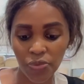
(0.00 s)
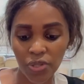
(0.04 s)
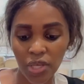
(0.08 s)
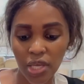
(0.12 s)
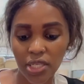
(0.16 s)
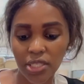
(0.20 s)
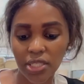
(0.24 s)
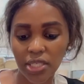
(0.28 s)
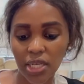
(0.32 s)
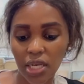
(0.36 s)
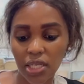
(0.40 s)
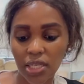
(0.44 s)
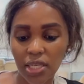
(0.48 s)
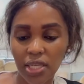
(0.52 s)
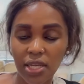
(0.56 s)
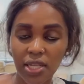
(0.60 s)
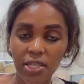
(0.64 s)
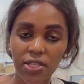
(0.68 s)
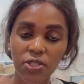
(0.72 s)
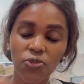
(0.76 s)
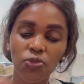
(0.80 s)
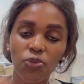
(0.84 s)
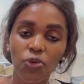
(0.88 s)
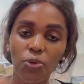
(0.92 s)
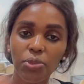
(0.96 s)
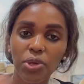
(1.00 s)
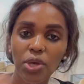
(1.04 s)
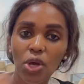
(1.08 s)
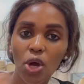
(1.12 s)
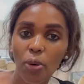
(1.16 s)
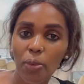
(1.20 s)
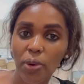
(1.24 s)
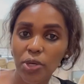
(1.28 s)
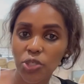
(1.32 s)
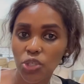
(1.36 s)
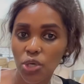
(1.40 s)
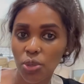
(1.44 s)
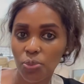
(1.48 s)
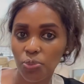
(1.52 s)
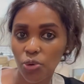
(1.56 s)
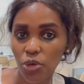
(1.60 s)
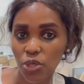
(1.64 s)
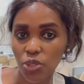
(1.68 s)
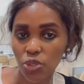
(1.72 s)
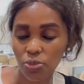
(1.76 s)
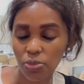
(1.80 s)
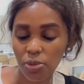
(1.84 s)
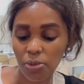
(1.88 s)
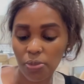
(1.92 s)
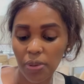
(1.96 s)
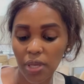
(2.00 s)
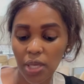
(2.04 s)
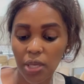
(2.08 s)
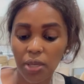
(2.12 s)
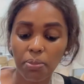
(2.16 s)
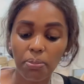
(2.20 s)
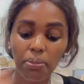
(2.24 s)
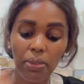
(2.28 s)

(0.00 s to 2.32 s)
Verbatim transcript: it calculates for me how much i'm going to be paying